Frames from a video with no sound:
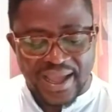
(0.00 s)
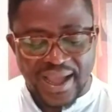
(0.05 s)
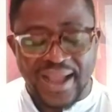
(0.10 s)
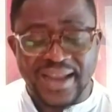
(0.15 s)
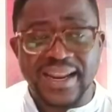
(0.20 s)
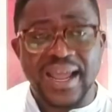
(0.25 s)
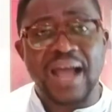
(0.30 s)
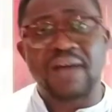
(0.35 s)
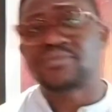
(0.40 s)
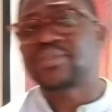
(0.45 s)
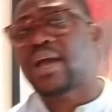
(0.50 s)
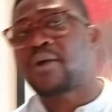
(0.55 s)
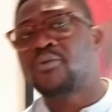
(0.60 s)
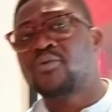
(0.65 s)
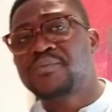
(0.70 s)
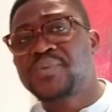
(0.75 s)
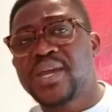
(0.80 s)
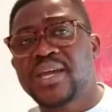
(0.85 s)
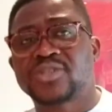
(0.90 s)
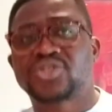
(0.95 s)
and how there
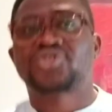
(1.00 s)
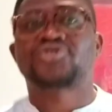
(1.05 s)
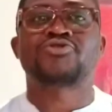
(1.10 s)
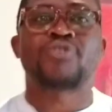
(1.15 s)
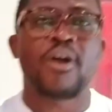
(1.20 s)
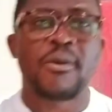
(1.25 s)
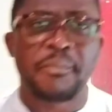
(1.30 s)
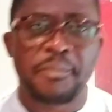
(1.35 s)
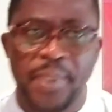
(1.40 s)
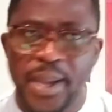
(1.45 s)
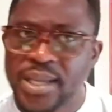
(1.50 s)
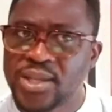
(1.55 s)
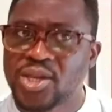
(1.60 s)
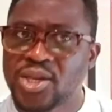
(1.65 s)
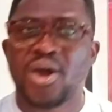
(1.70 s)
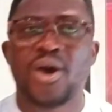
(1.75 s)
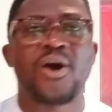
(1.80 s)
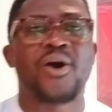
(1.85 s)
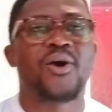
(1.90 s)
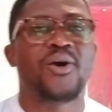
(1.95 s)
will be a trumpet
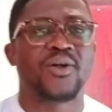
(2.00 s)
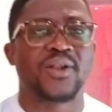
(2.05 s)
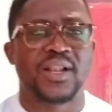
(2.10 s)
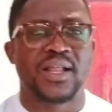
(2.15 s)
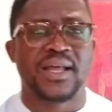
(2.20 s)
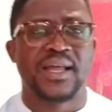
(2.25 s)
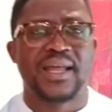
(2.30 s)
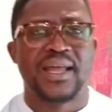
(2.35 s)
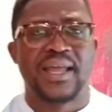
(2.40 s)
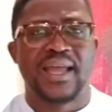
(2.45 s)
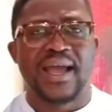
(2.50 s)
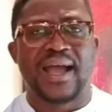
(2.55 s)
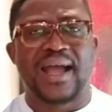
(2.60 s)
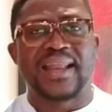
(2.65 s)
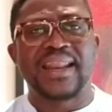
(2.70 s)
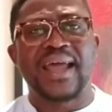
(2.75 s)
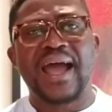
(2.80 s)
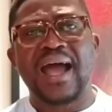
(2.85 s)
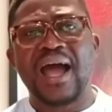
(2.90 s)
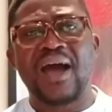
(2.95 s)
call
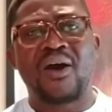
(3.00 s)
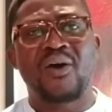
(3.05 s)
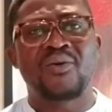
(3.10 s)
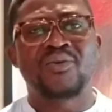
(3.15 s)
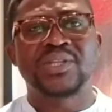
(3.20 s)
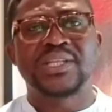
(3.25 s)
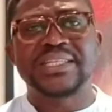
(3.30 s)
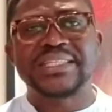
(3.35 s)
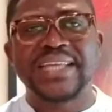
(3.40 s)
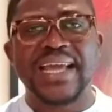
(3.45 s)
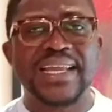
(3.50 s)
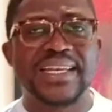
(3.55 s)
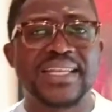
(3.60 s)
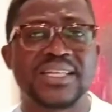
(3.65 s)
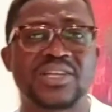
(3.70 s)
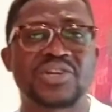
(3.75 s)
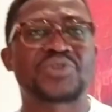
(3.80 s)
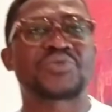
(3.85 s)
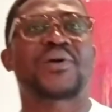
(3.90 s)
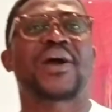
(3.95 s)
and how the dead
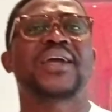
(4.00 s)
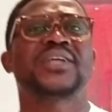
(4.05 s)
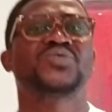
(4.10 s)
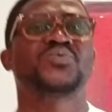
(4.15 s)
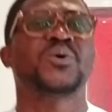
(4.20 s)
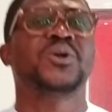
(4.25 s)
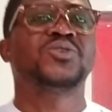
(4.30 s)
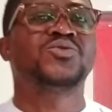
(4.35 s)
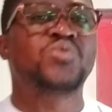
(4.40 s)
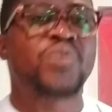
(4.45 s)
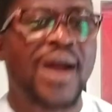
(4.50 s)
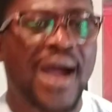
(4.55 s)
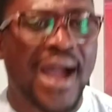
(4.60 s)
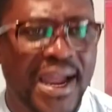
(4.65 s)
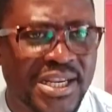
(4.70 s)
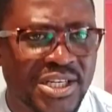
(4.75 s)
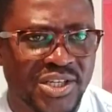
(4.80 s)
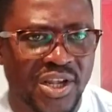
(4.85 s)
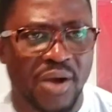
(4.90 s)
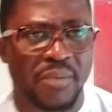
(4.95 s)
in Christ will
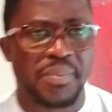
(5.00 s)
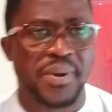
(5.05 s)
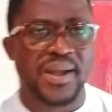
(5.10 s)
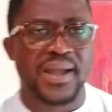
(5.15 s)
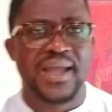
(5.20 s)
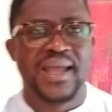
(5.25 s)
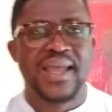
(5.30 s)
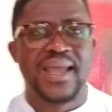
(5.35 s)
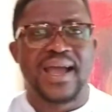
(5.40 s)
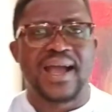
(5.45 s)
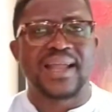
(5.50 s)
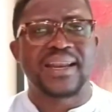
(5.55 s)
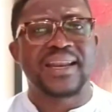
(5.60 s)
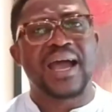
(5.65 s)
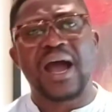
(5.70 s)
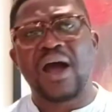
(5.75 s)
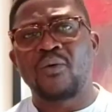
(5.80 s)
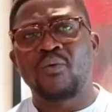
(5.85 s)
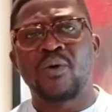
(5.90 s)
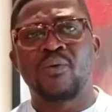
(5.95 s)
rise up and
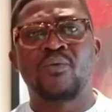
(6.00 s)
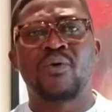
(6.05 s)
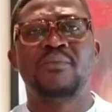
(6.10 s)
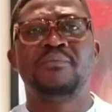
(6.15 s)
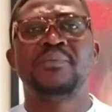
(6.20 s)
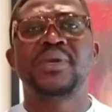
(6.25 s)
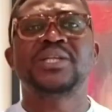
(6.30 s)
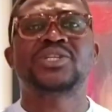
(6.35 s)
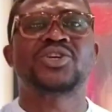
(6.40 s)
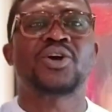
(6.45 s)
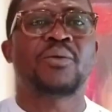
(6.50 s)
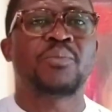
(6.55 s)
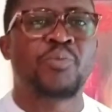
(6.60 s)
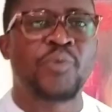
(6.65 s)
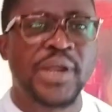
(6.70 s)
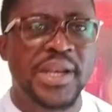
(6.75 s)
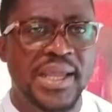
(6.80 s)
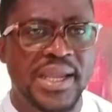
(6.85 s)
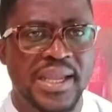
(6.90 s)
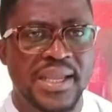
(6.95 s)
how we will meet up
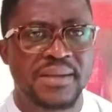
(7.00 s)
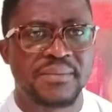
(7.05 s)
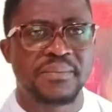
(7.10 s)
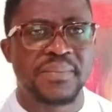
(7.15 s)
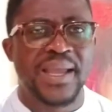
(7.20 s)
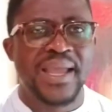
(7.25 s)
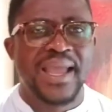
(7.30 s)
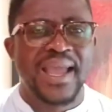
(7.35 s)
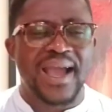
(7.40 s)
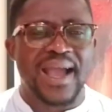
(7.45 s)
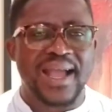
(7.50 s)
with him.